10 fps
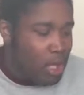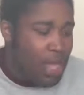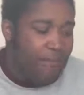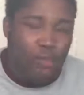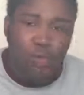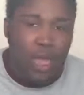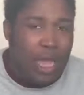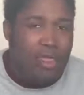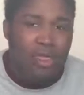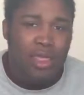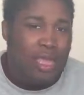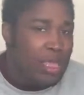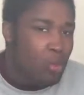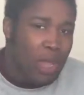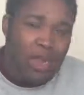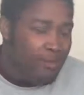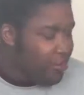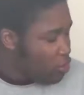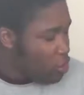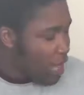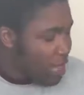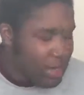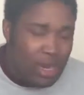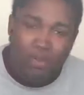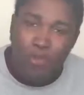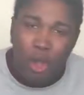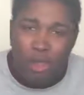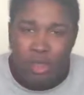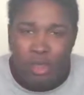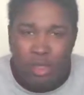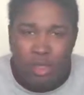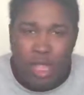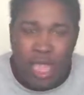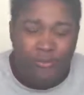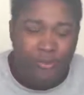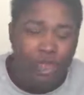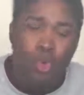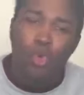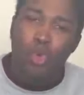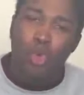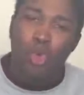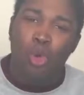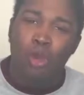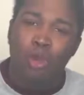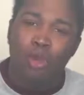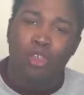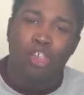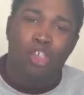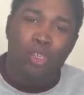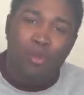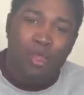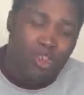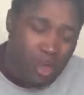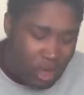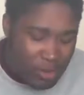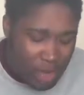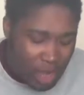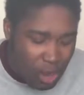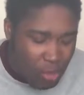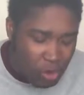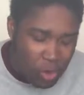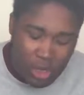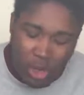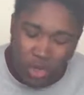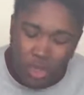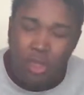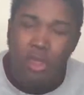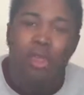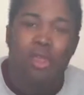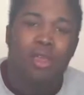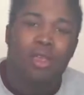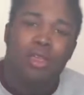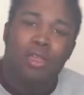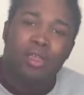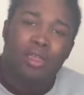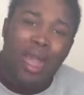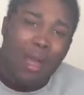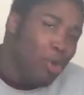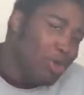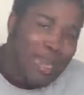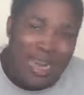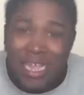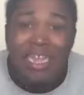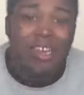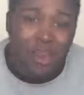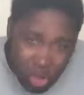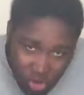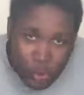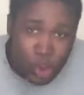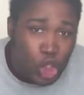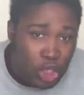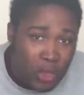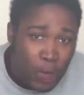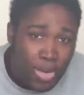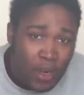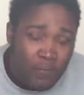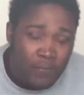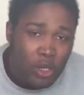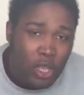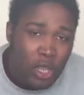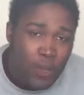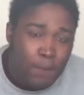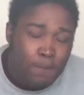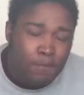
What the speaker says: if you guys see anything you like in this box and think, ooh, let me get, I want one of those. I'll put the link in the description for the